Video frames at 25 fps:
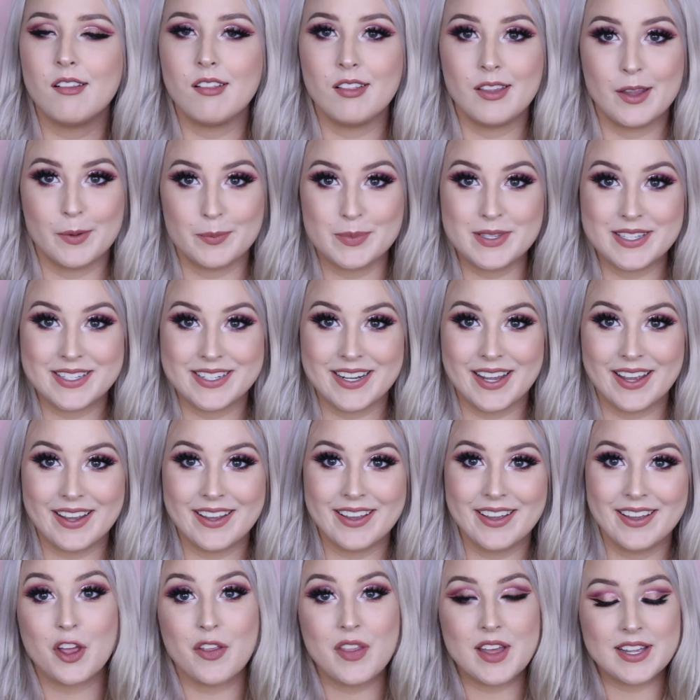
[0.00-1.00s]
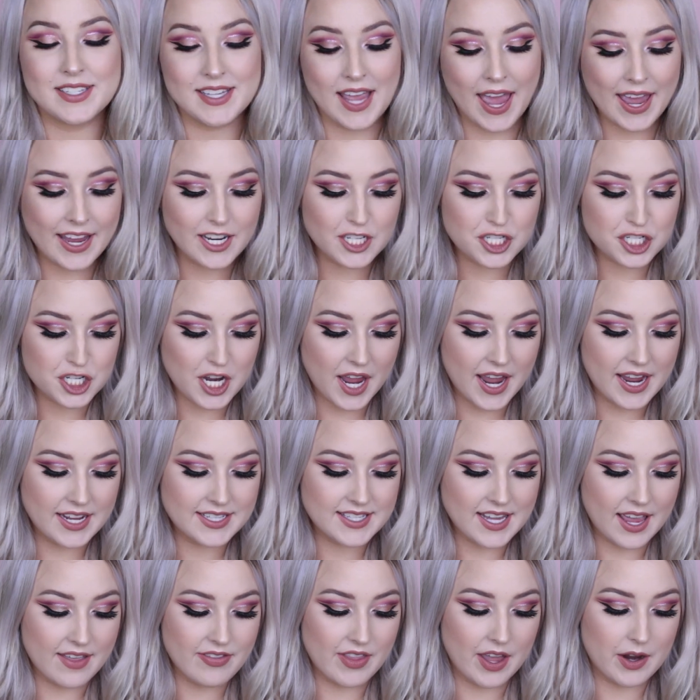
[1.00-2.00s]
lipstick. So there's eight
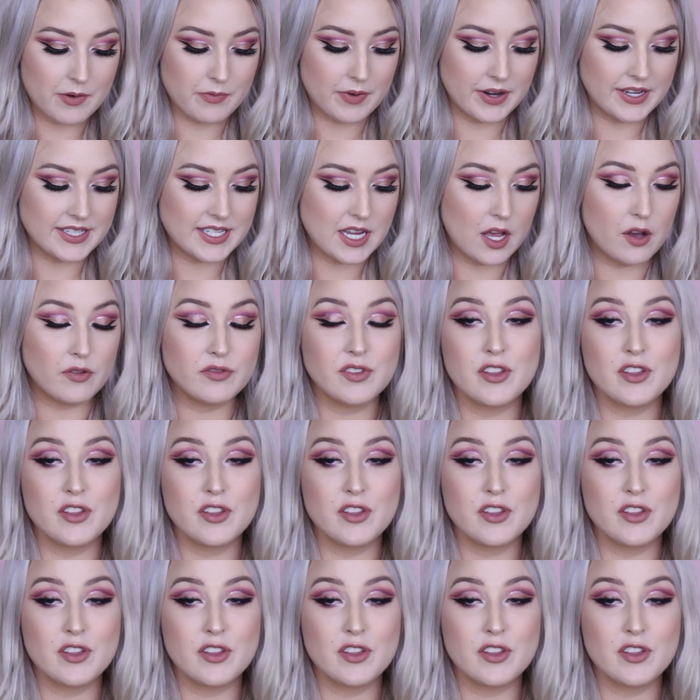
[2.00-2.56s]
shades and they retail